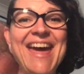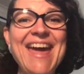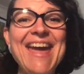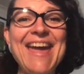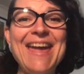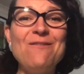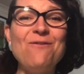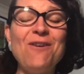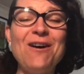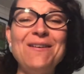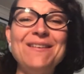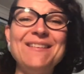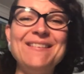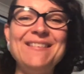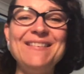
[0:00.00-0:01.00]
Hey
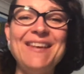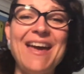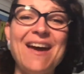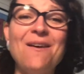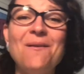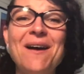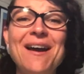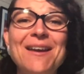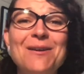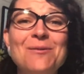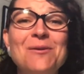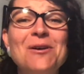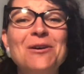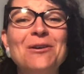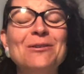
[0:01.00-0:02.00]
folks, how are
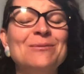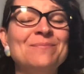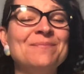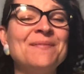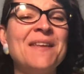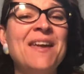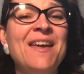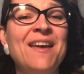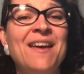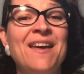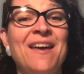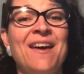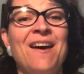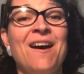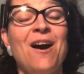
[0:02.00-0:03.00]
you all?
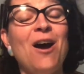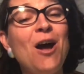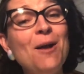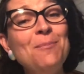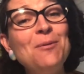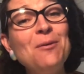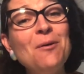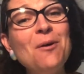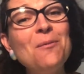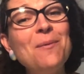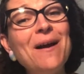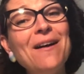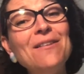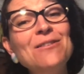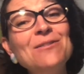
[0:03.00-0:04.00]
I hope you're all
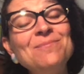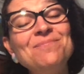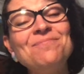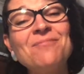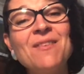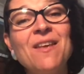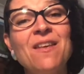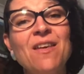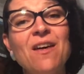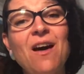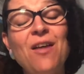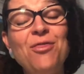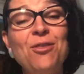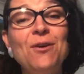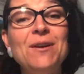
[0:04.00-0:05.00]
well.
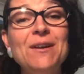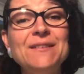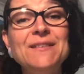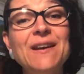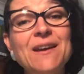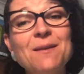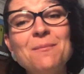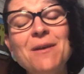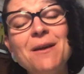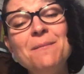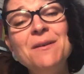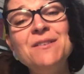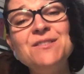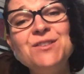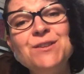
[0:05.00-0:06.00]
I thought I'd take a
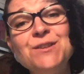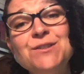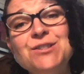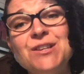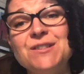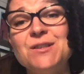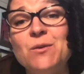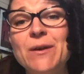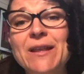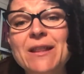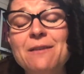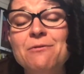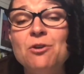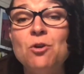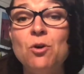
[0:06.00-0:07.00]
moment to just
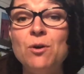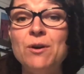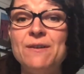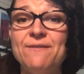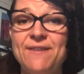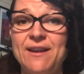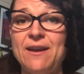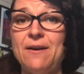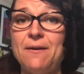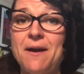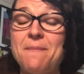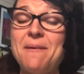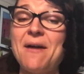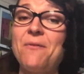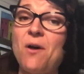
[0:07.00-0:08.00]
quickly record a video
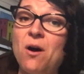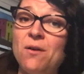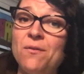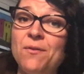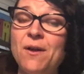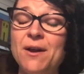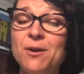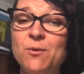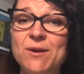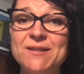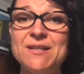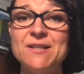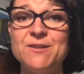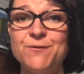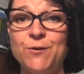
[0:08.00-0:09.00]
about the online
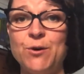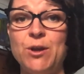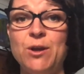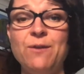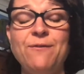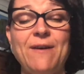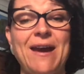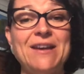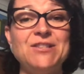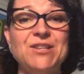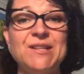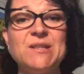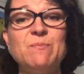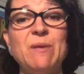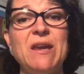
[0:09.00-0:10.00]
quizzes for you for
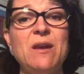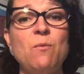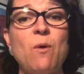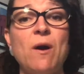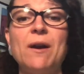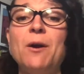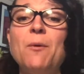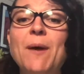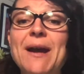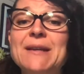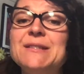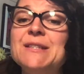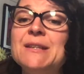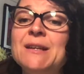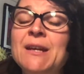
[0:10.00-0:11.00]
HSP108.